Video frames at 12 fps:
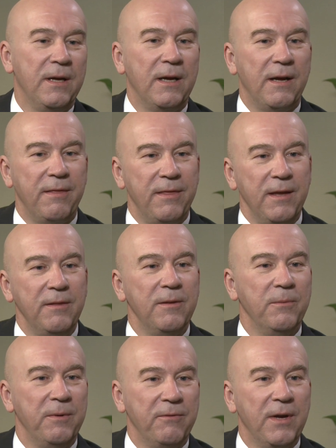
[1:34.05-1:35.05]
I think
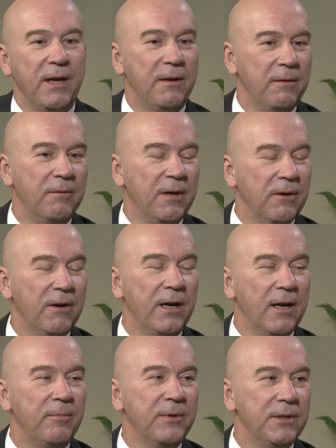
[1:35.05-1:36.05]
that we've got a great
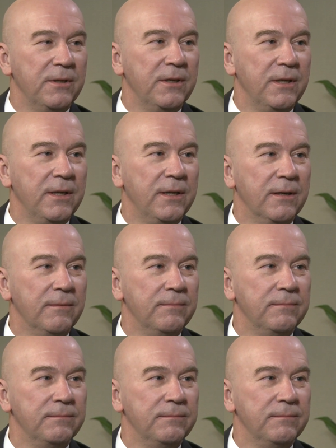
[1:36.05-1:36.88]
opportunity here.